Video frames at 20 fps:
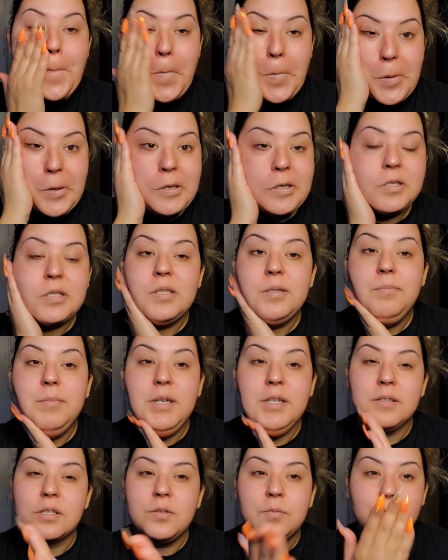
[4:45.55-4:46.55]
And it
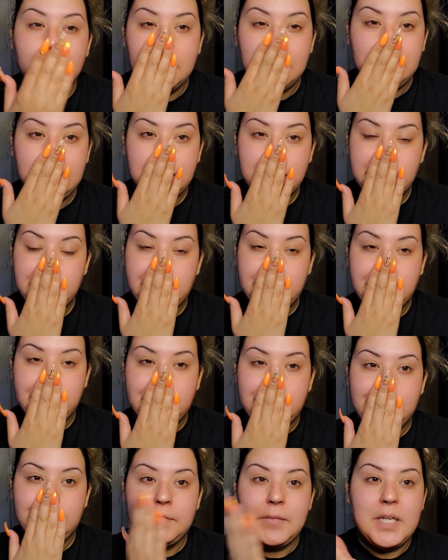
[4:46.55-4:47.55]
smells really,
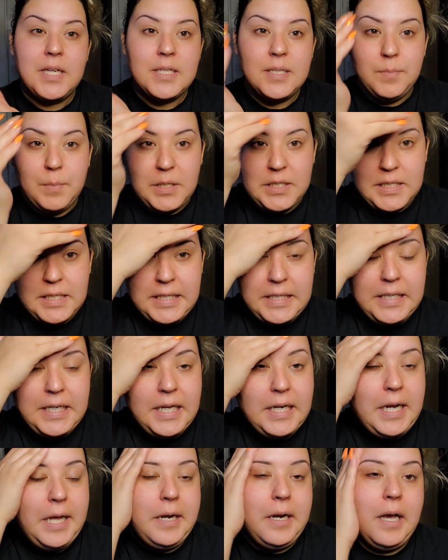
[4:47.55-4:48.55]
it smells like
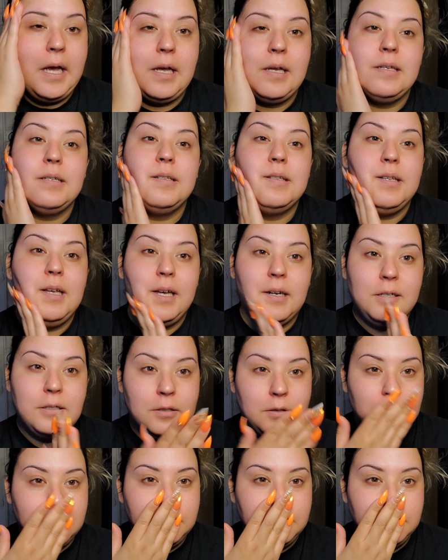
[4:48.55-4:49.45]
naranjas. I don't know.